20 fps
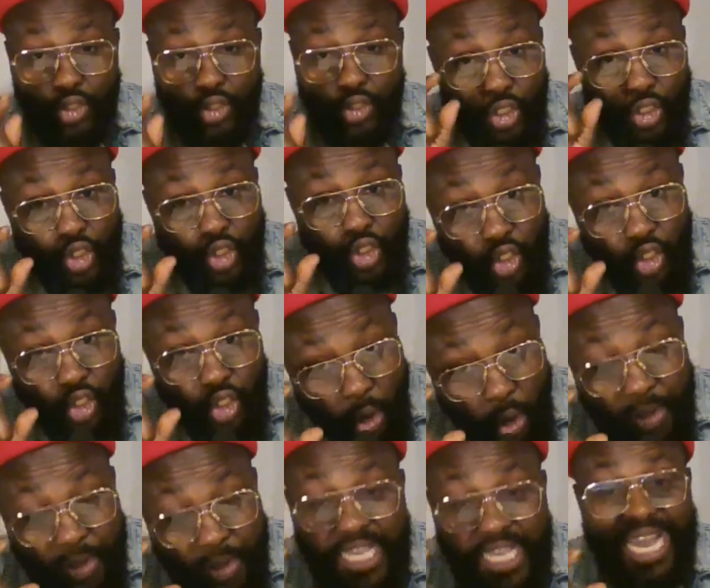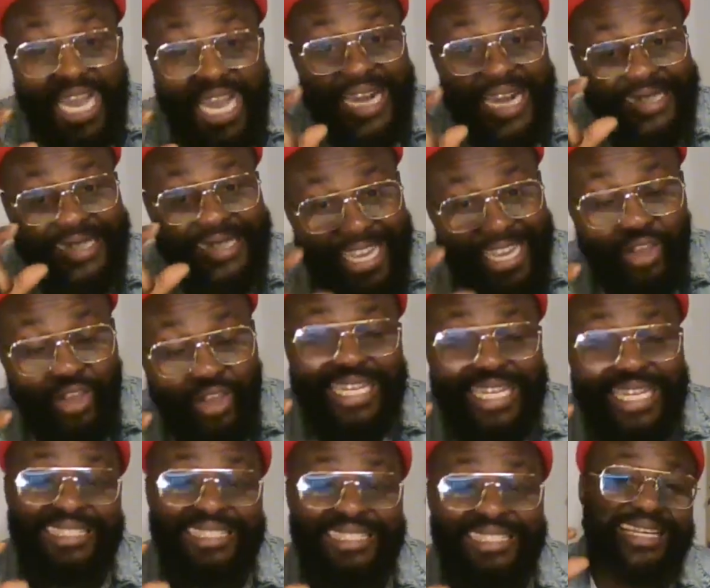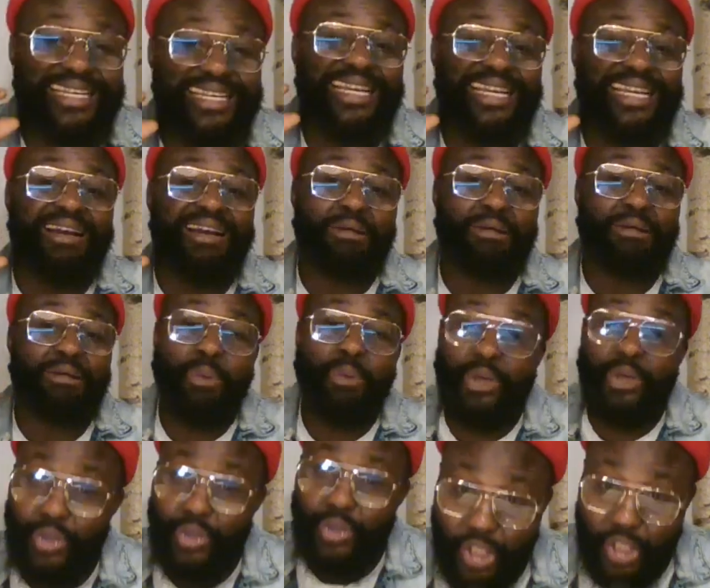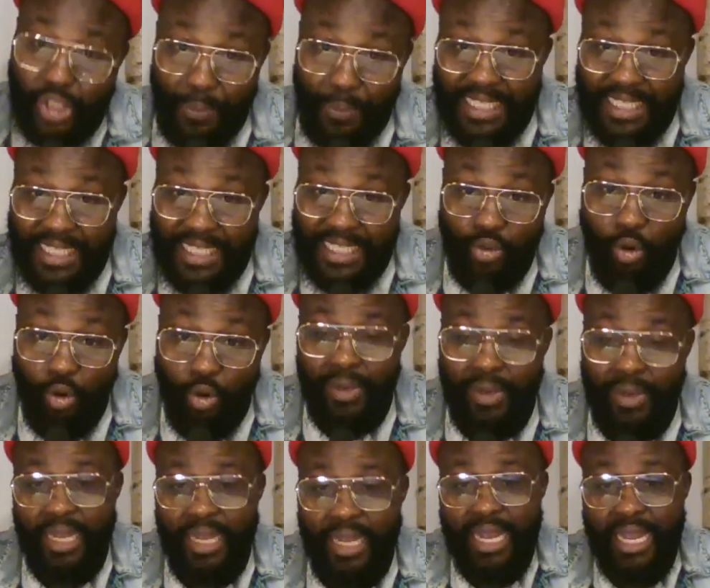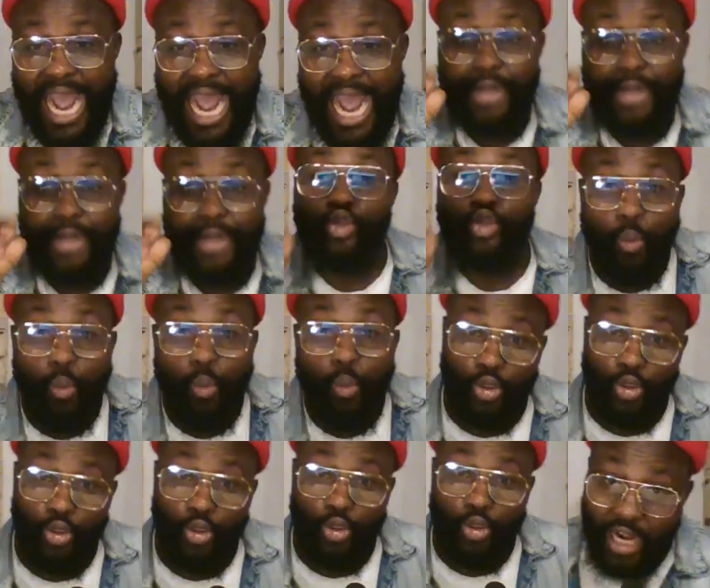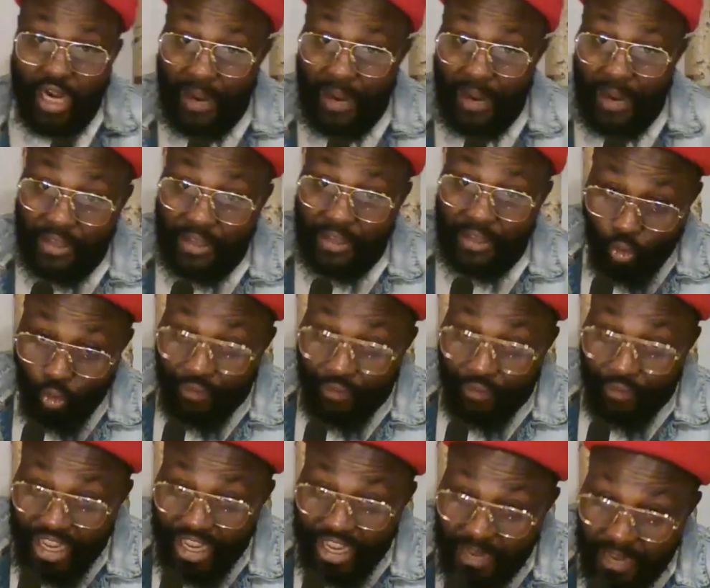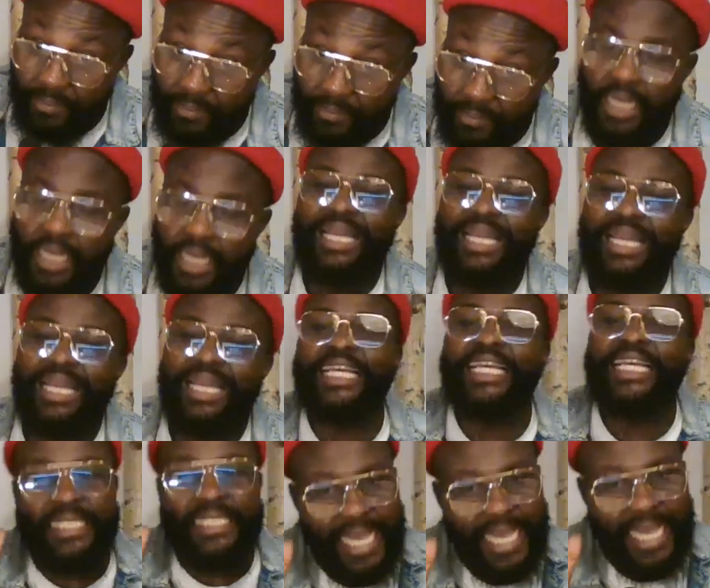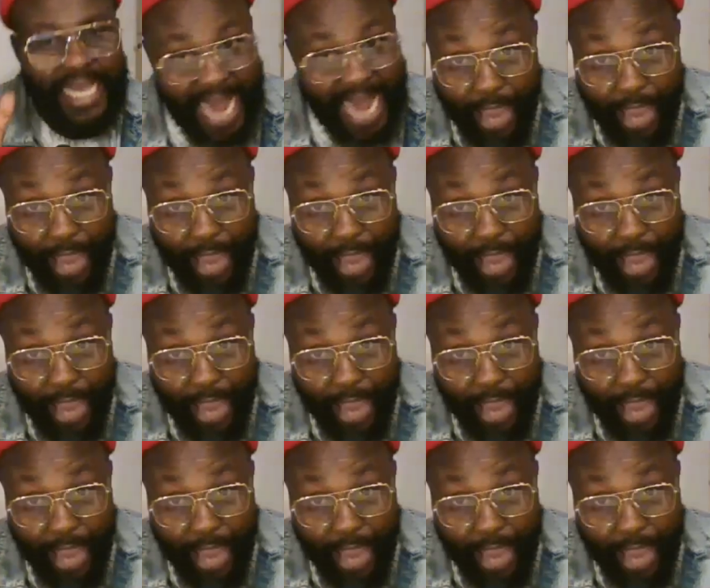just come here and tell us that we want to stop sit at home and you don't want to talk about it to free him. It's a lie.